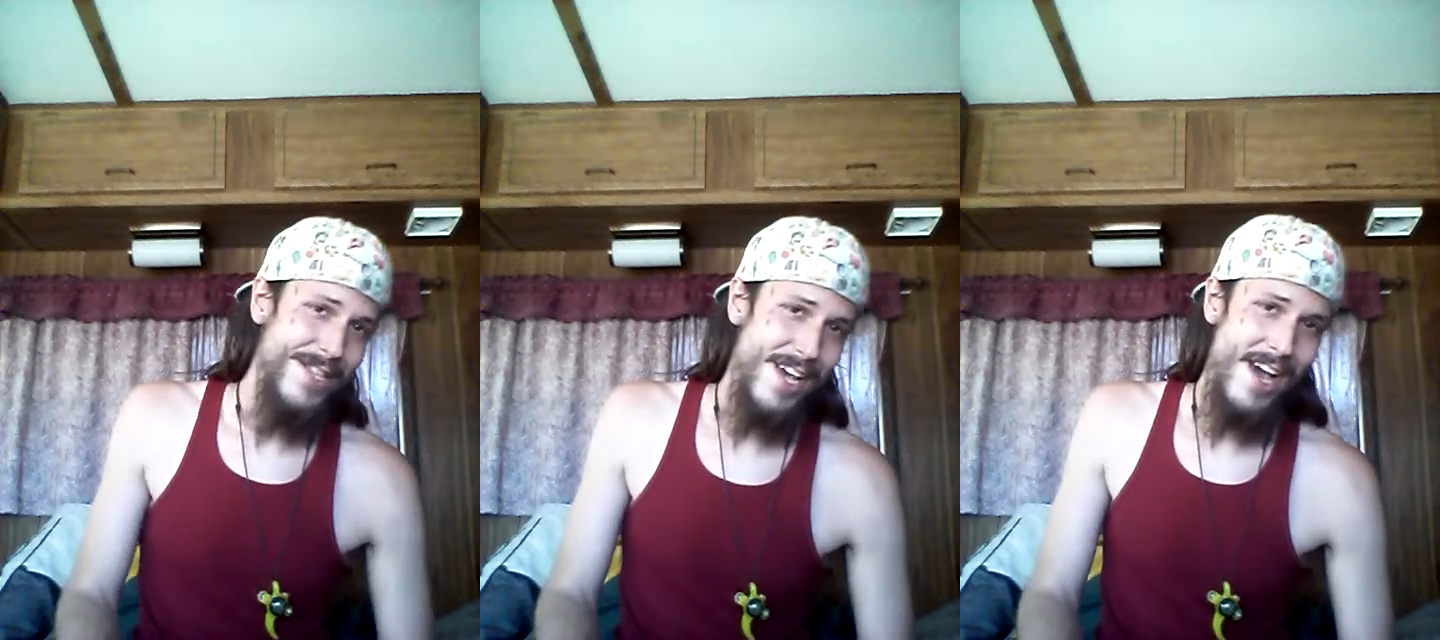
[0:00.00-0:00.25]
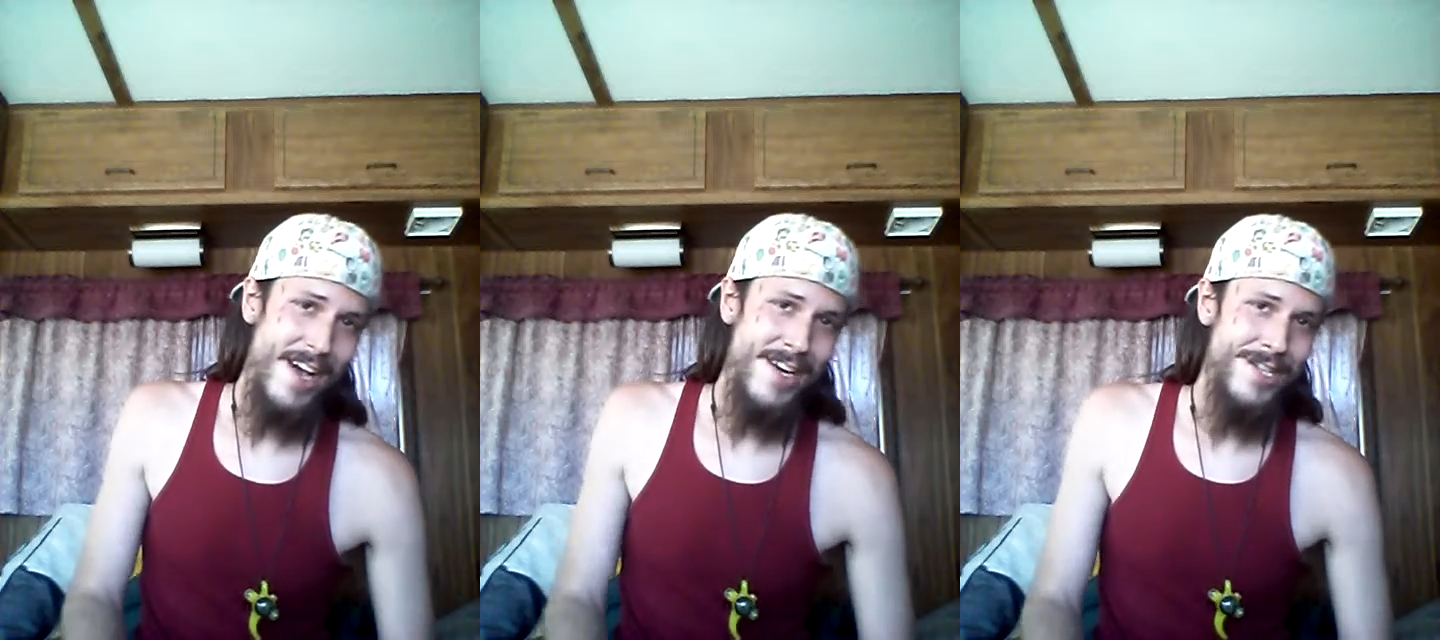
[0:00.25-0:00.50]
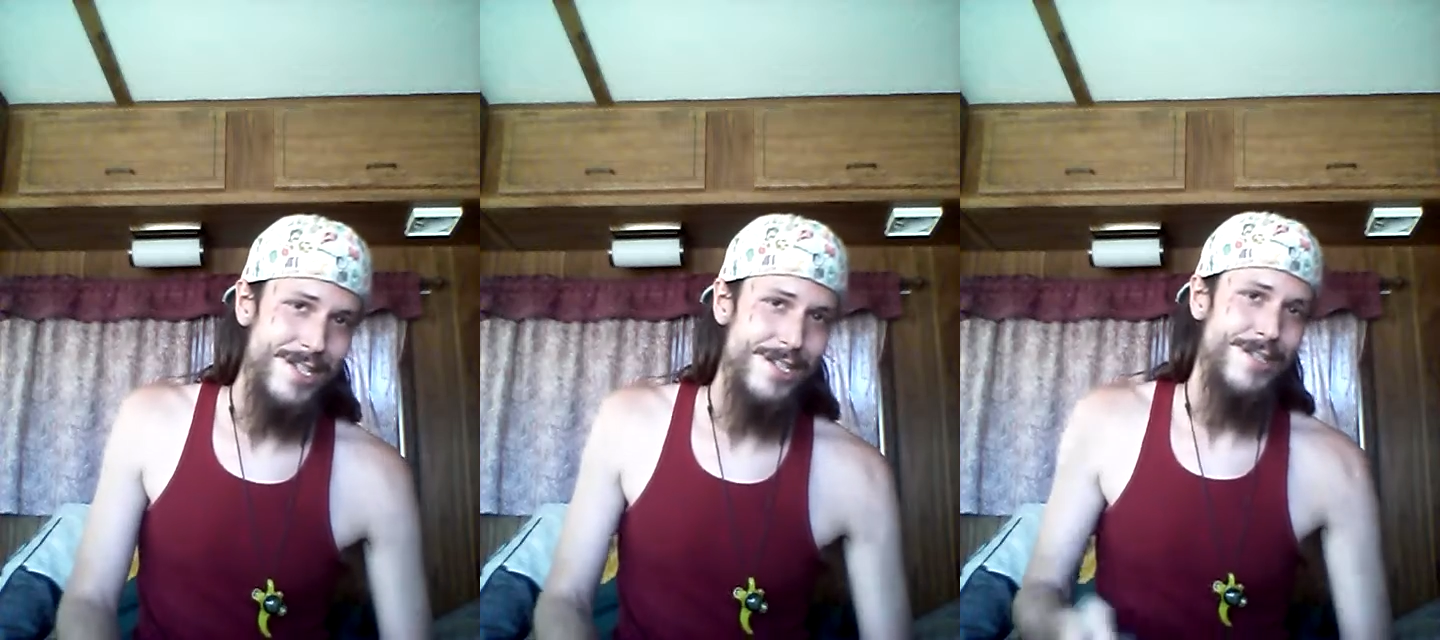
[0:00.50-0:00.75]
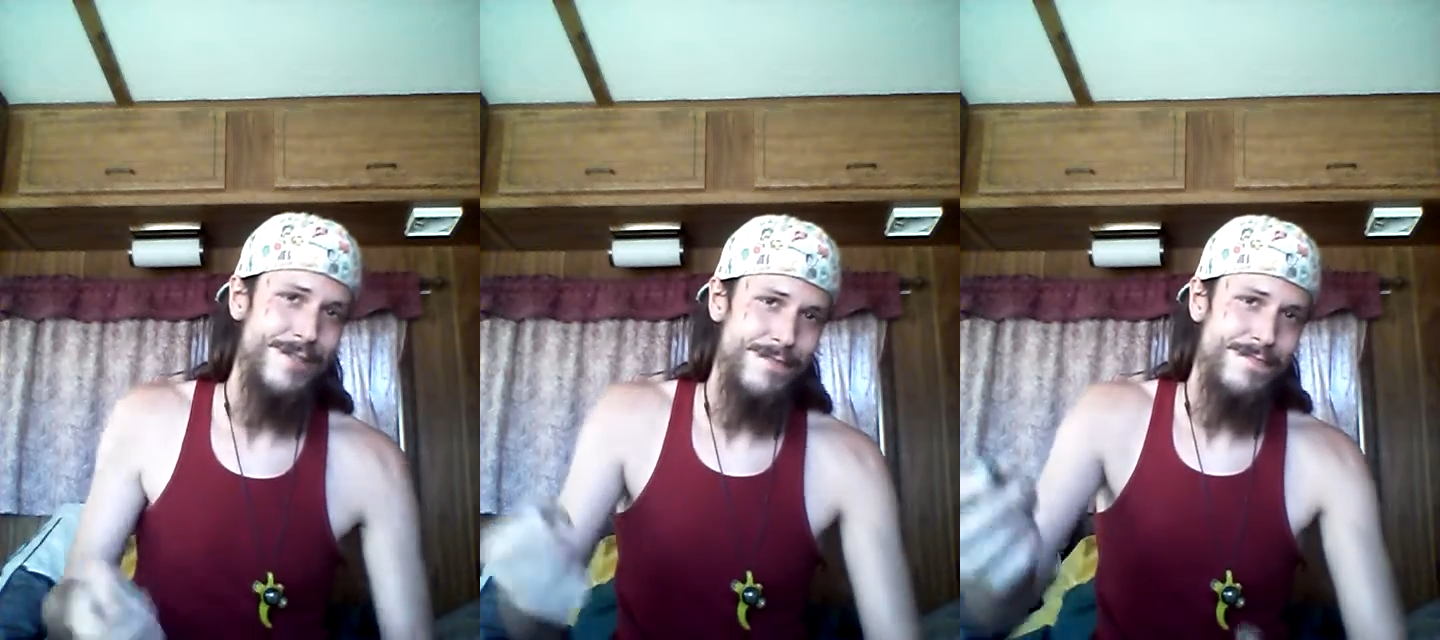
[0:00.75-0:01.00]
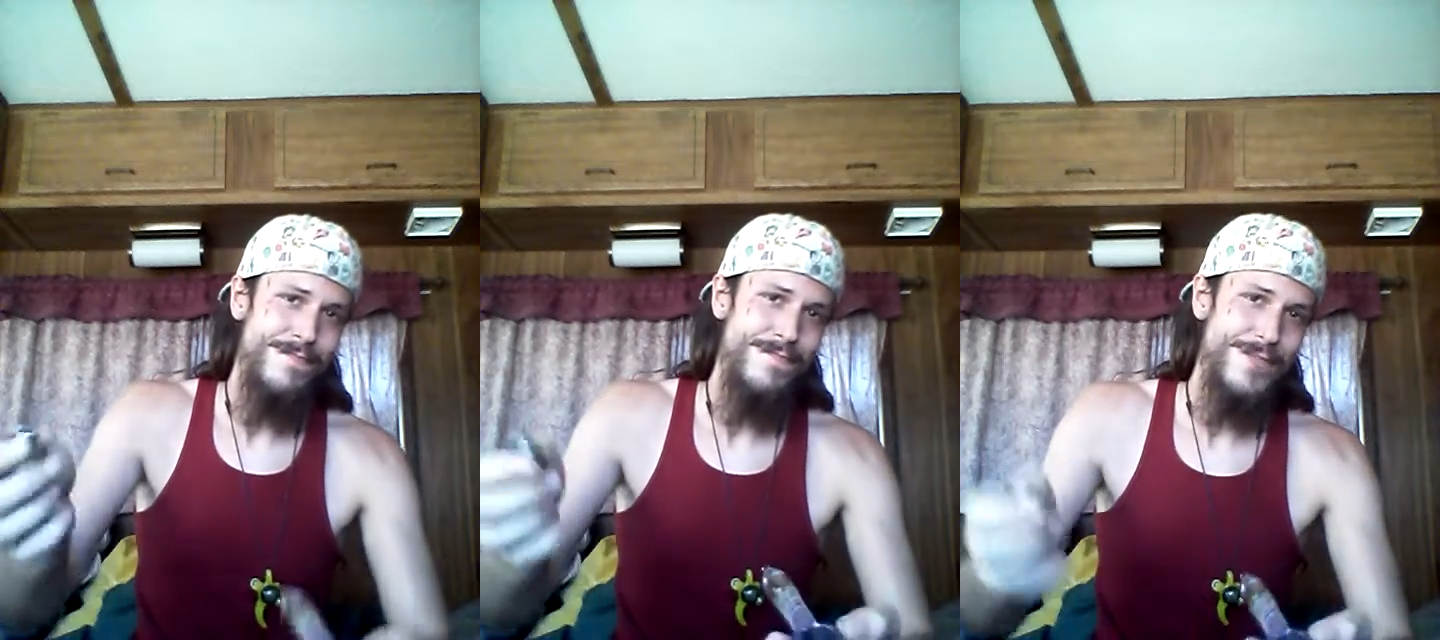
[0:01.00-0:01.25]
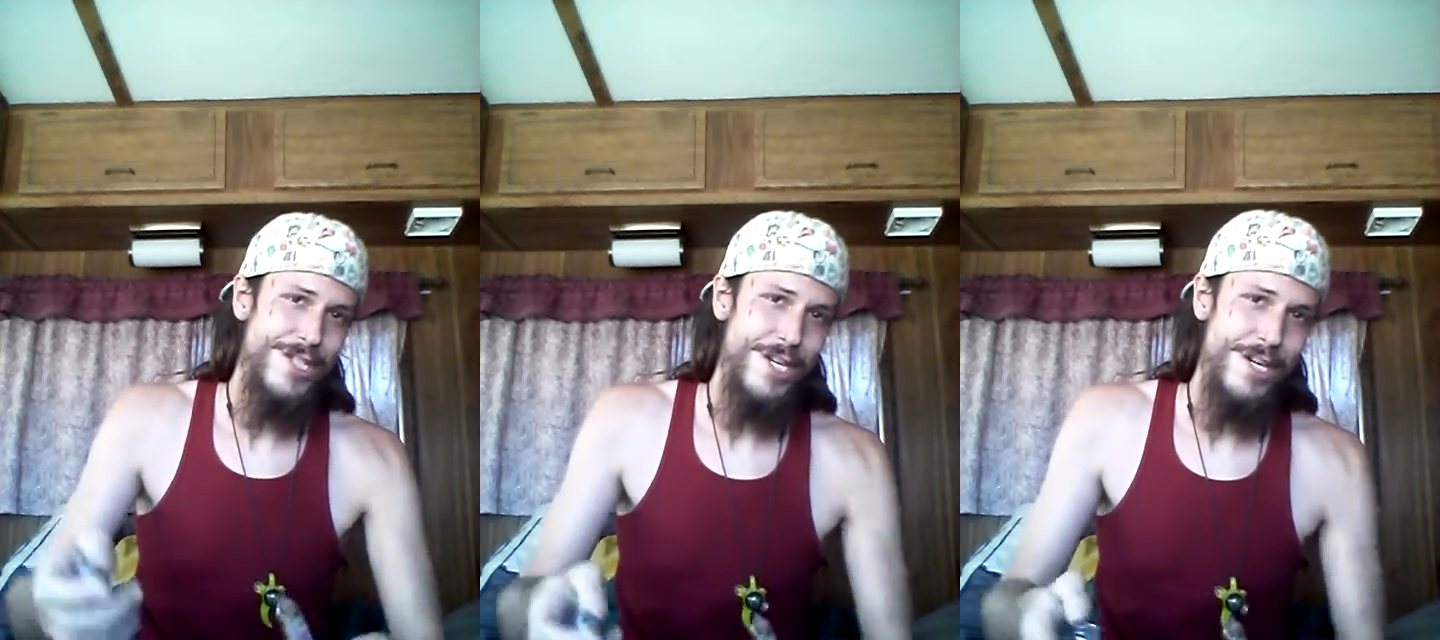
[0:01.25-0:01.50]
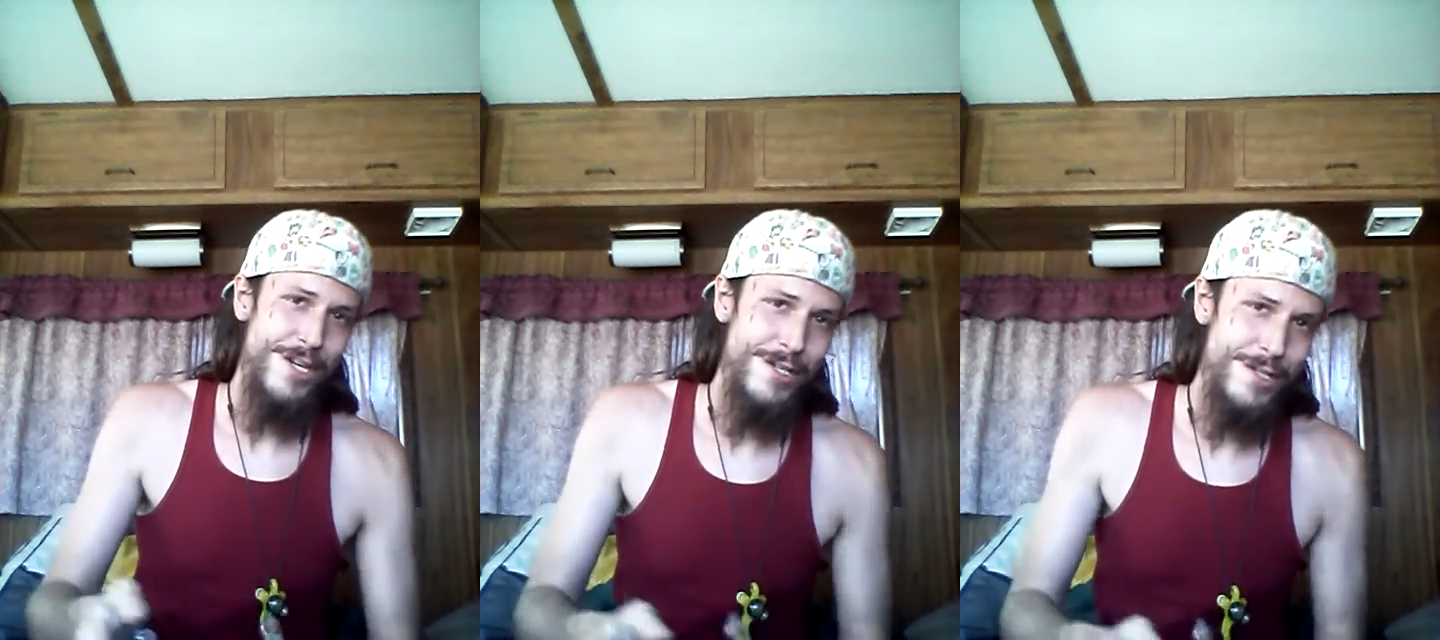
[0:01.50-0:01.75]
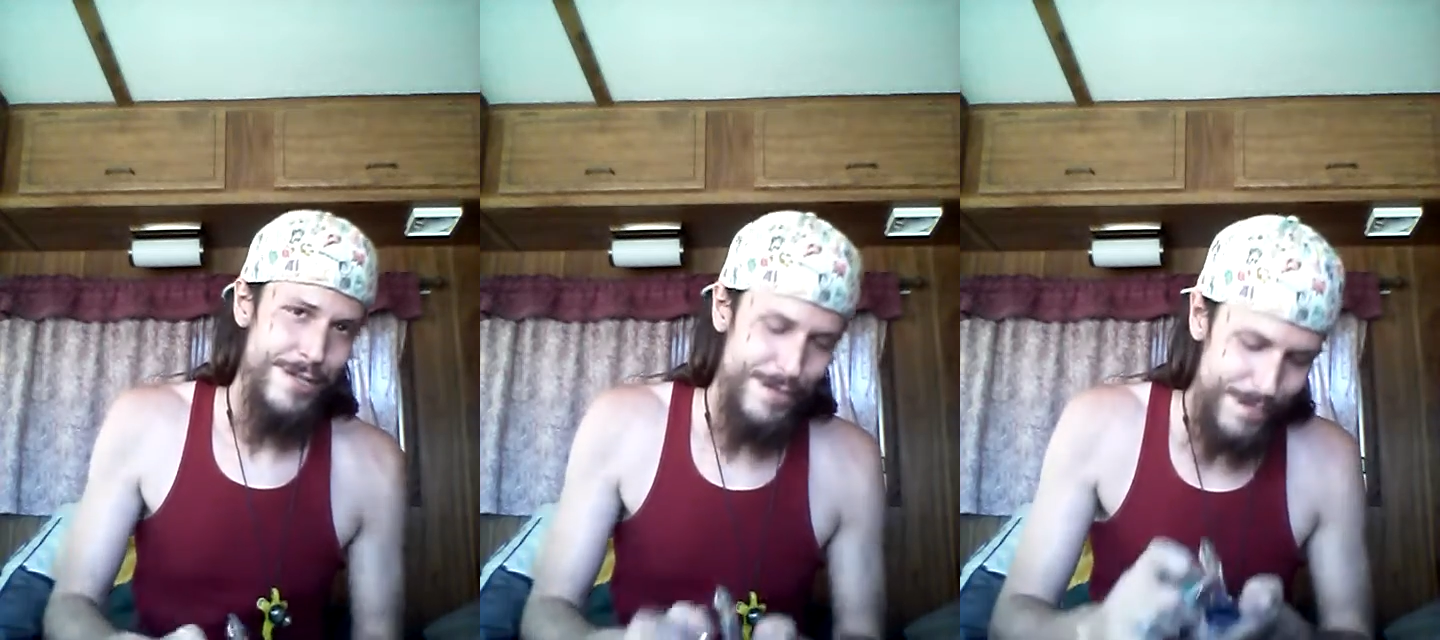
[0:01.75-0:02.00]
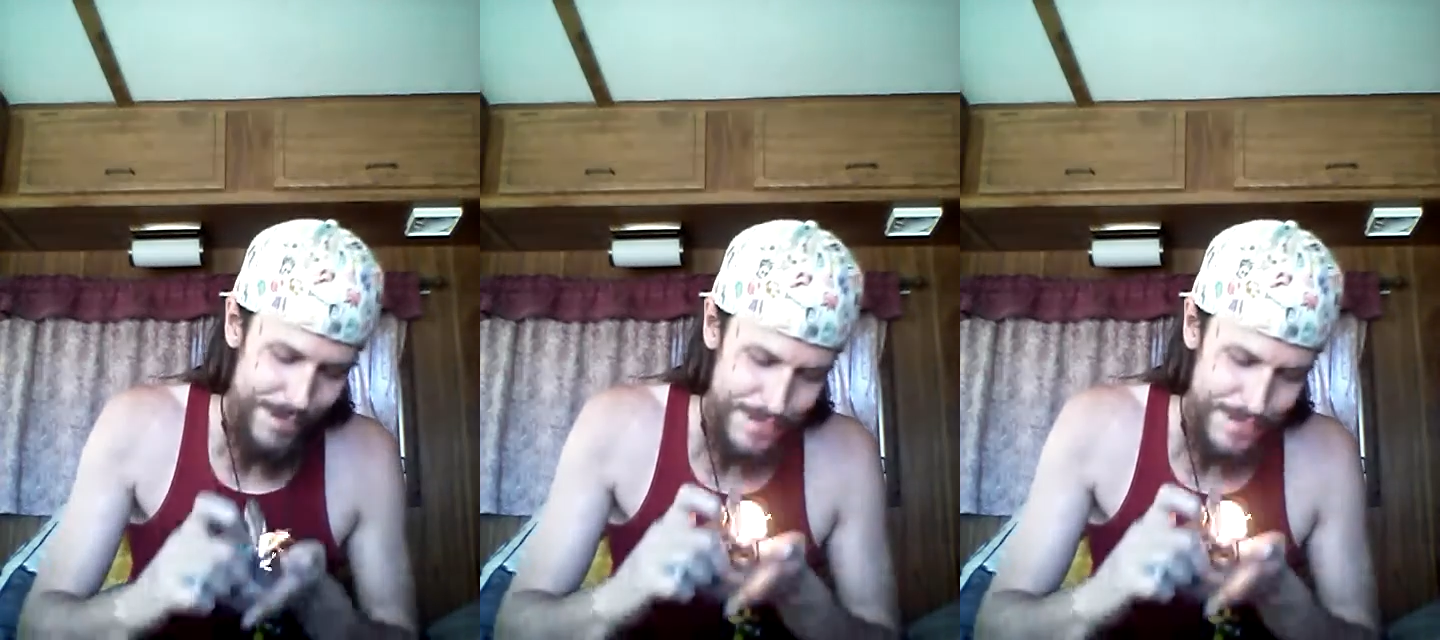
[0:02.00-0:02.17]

sesh. Cheers.